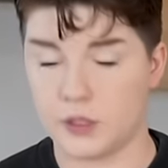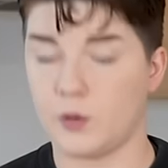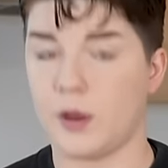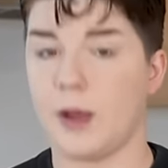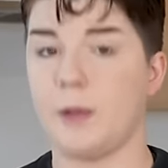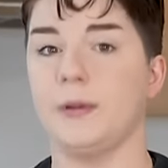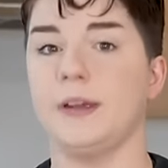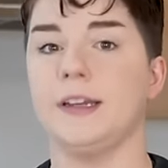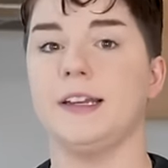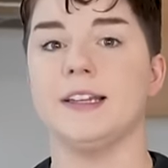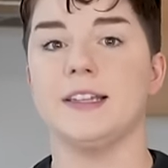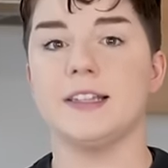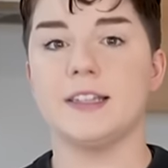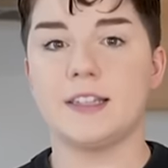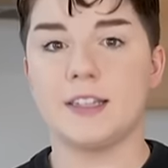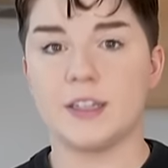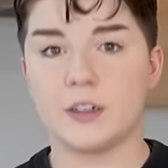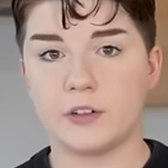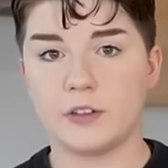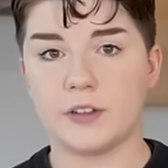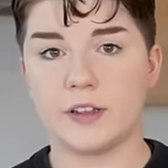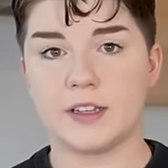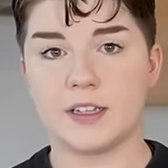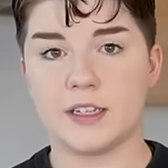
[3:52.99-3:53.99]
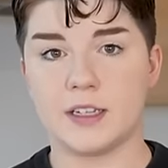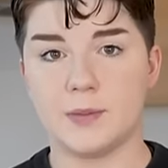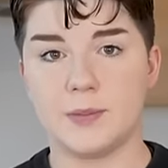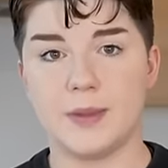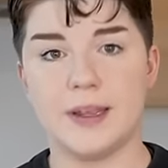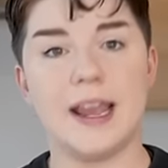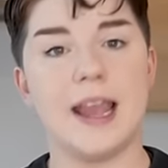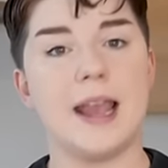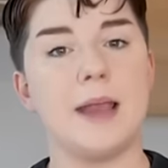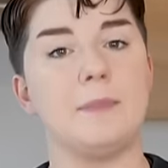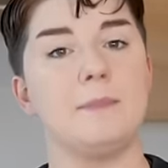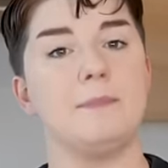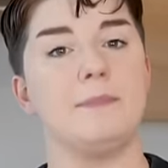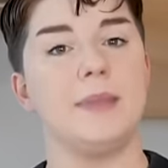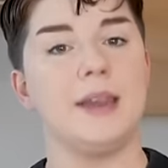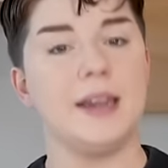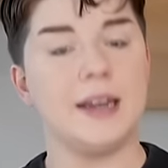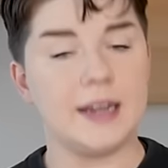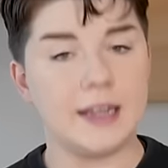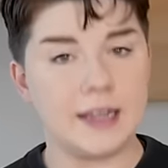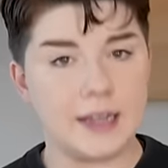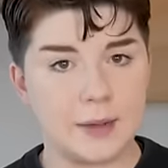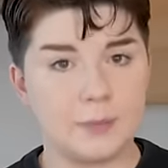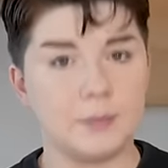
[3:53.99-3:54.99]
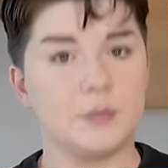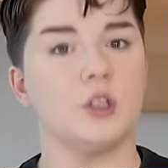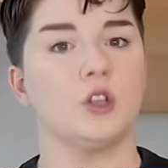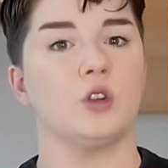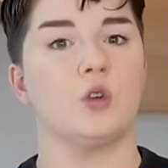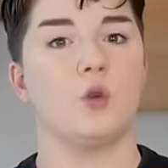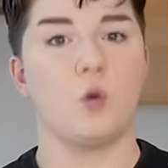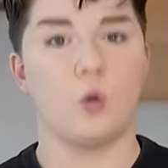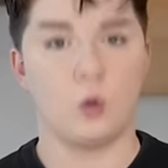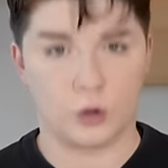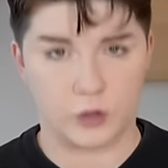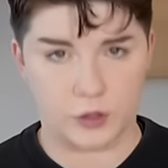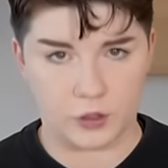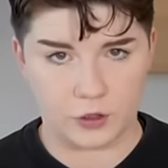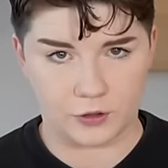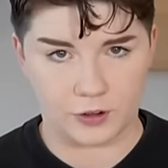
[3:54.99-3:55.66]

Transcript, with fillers: So I would consider this to be a medium to coarse